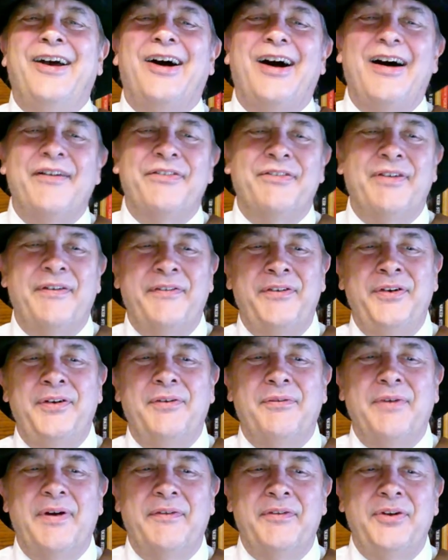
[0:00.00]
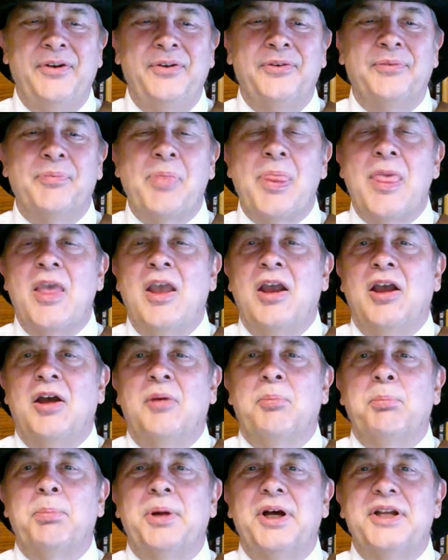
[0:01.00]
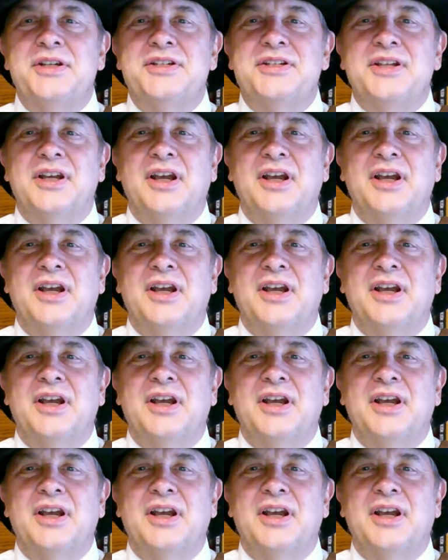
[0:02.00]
off revenue, revenues, but